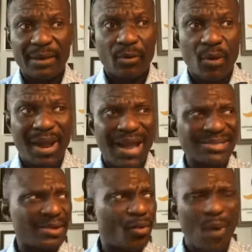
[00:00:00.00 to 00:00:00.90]
What? I
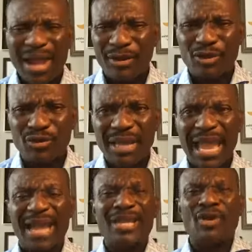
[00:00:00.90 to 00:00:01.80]
said, why don't you?
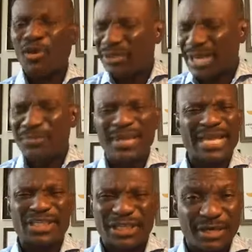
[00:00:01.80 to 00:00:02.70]
And he quoted me a
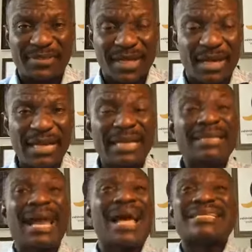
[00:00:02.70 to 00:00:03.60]
scripture
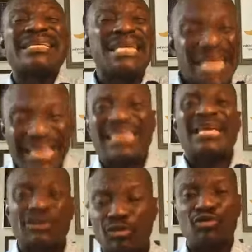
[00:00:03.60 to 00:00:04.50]
that has
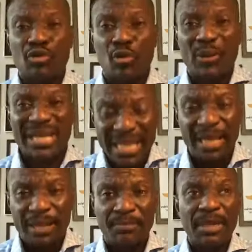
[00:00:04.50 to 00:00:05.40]
nothing to do with
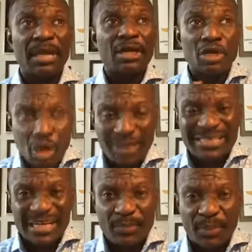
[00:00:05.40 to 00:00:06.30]
him not
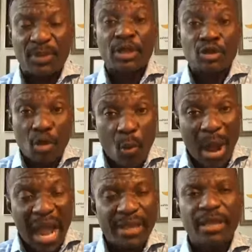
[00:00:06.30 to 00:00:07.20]
sleeping. You know
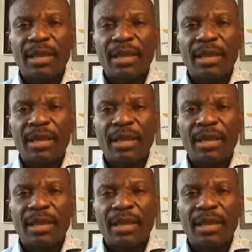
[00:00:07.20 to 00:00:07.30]
why?